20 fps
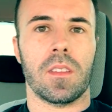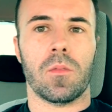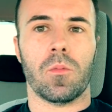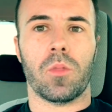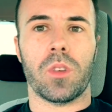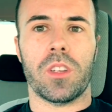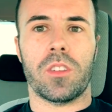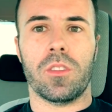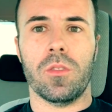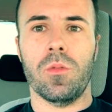
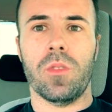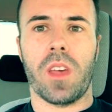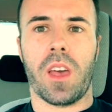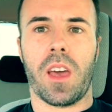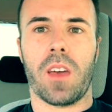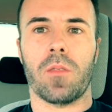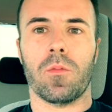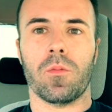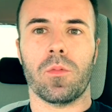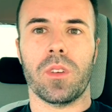we do
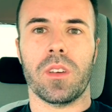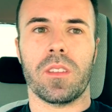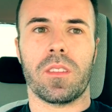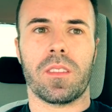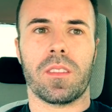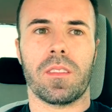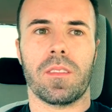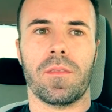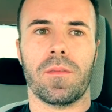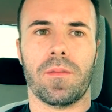that
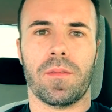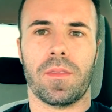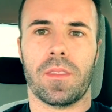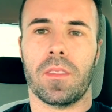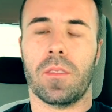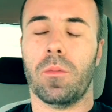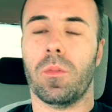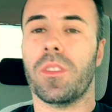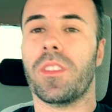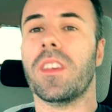with,
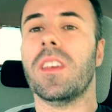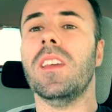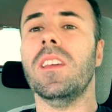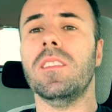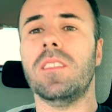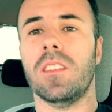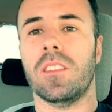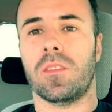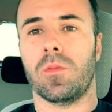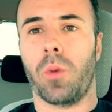well, the
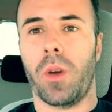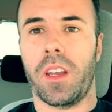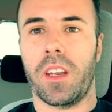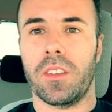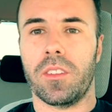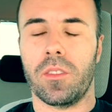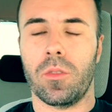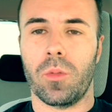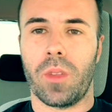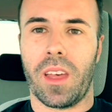easiest way to
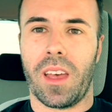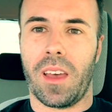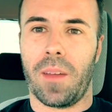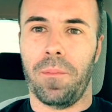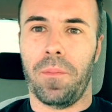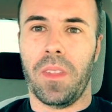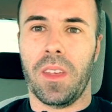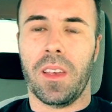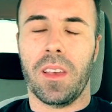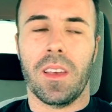do that
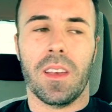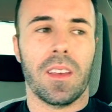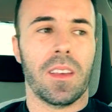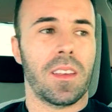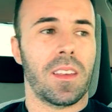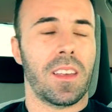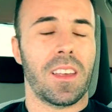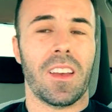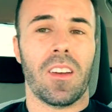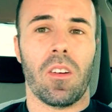
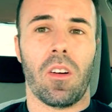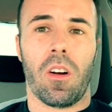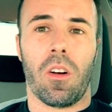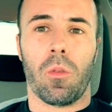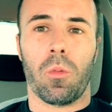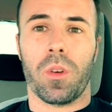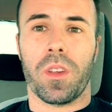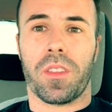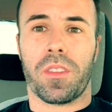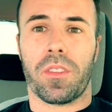are
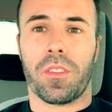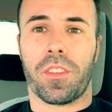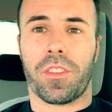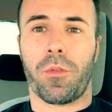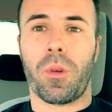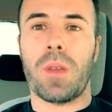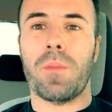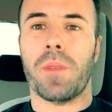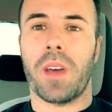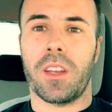with
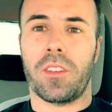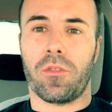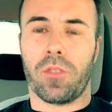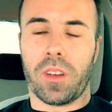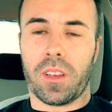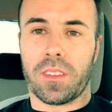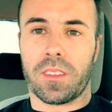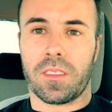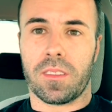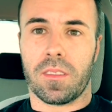3
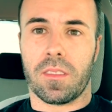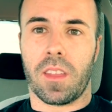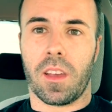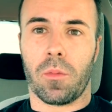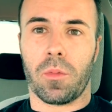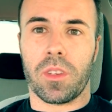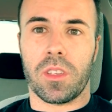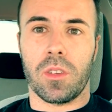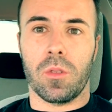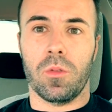metrics that
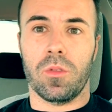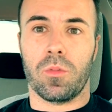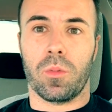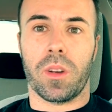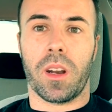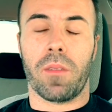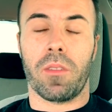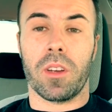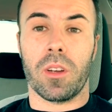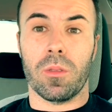we use
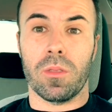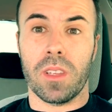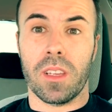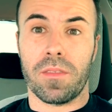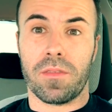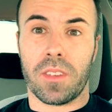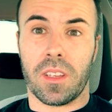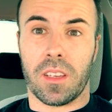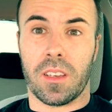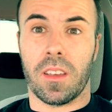whenever you're
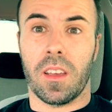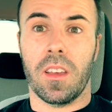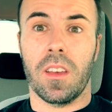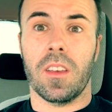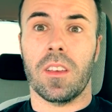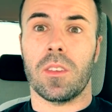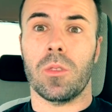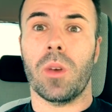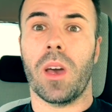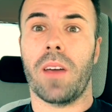lifting.
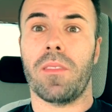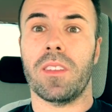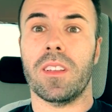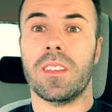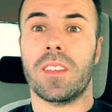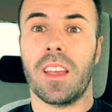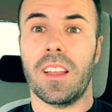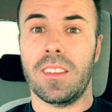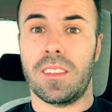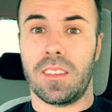You have
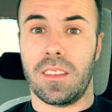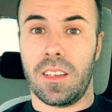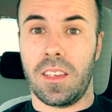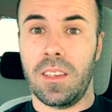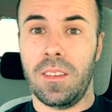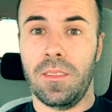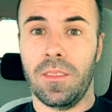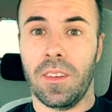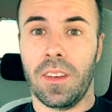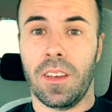
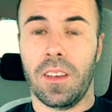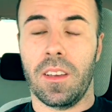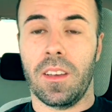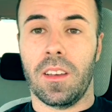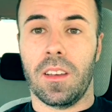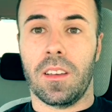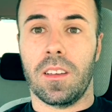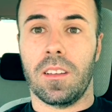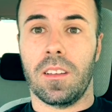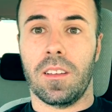intensity,
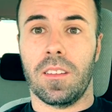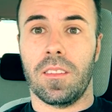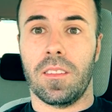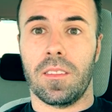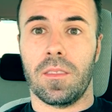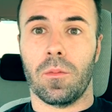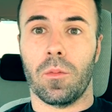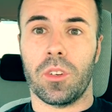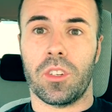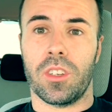
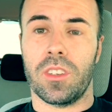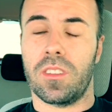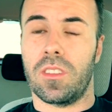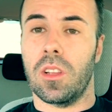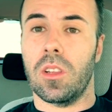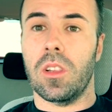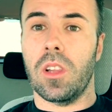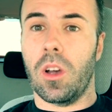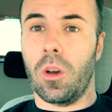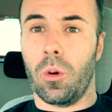which is
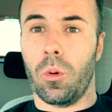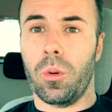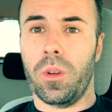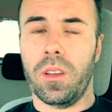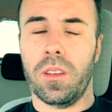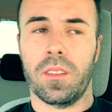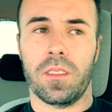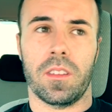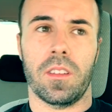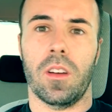the
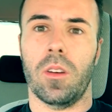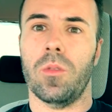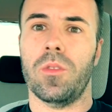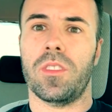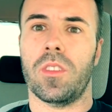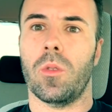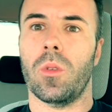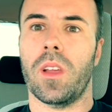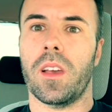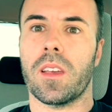load, you know,
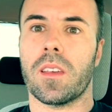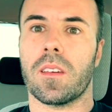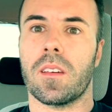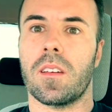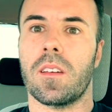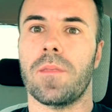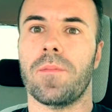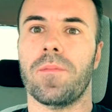so like,